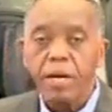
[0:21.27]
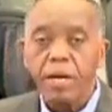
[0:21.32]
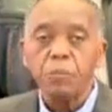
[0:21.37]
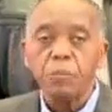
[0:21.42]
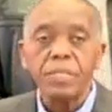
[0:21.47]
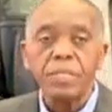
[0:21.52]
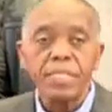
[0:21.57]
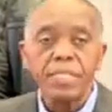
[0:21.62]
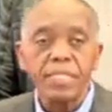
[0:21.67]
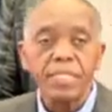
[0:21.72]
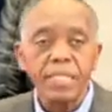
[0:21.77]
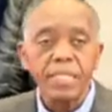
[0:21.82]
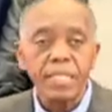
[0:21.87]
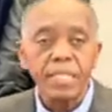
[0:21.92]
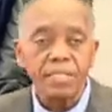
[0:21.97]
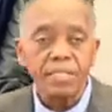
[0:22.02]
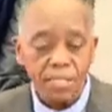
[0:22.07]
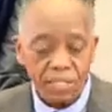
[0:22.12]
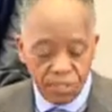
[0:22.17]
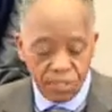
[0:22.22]
The committee
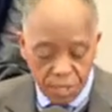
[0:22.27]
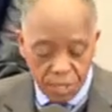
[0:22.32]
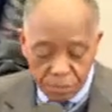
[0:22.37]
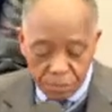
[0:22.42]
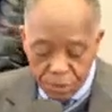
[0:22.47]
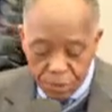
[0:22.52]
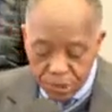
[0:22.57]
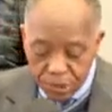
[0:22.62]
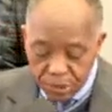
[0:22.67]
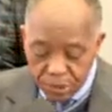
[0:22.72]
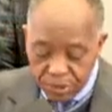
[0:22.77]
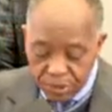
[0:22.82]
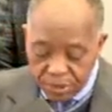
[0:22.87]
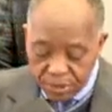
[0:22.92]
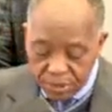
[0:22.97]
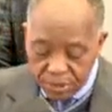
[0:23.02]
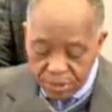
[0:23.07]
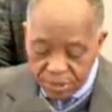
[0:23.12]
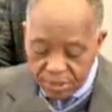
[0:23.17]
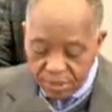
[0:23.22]
is established
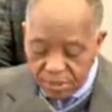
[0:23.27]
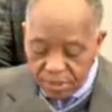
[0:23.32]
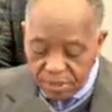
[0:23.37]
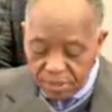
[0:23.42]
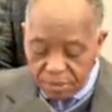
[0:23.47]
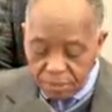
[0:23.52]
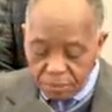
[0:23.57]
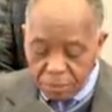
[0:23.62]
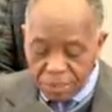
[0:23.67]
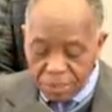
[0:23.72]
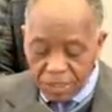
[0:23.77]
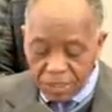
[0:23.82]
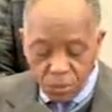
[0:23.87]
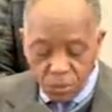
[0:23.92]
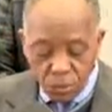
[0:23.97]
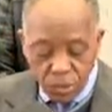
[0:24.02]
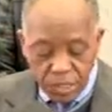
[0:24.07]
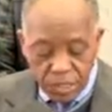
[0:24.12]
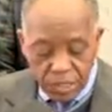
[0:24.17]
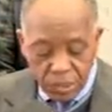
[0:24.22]

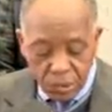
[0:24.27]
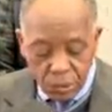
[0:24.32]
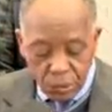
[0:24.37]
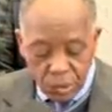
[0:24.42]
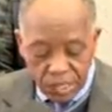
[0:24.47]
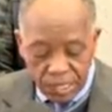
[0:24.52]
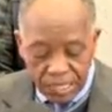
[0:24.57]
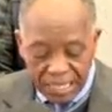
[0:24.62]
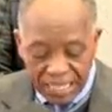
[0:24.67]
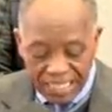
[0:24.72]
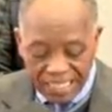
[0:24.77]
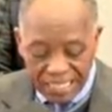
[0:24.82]
pursuant to the